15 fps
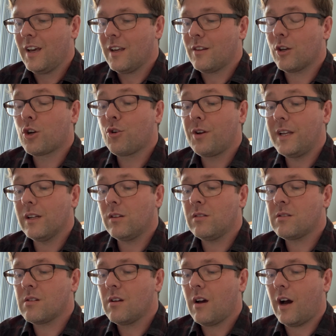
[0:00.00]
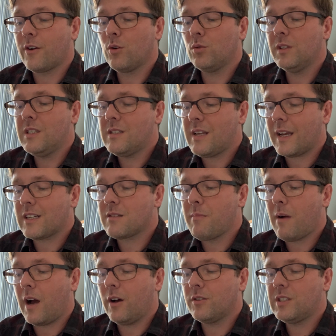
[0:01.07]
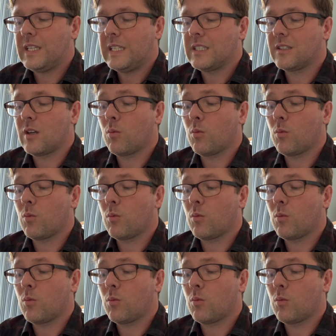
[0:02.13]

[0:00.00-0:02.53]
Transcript: The Creels are only 6 miles east,